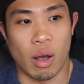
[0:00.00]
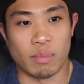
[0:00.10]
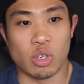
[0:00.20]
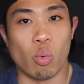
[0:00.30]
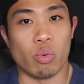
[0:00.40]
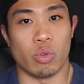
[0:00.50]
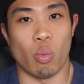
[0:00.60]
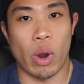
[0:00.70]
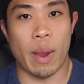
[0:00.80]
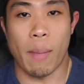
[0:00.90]
So the
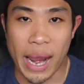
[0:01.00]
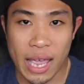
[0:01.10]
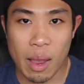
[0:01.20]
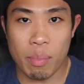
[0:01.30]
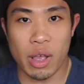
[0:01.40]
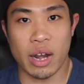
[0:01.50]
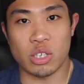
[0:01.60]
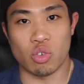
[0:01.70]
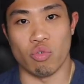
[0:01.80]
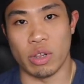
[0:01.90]
way my game plan
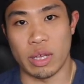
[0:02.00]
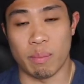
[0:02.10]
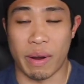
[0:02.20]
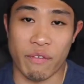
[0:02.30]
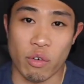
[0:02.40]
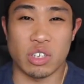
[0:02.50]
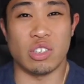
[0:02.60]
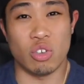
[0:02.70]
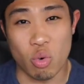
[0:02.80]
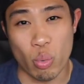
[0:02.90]
is to really, my
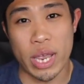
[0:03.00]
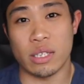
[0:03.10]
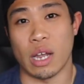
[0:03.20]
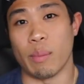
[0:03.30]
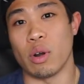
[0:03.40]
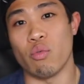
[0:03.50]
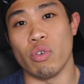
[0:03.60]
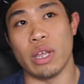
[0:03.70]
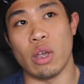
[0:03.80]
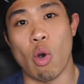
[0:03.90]
first 2 weeks, I'm gonna
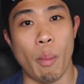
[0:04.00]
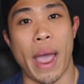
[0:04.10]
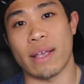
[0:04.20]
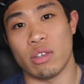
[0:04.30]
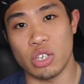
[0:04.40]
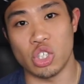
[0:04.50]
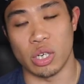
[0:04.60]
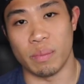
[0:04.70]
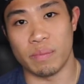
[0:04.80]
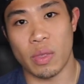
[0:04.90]
really go back to the
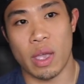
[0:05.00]
gym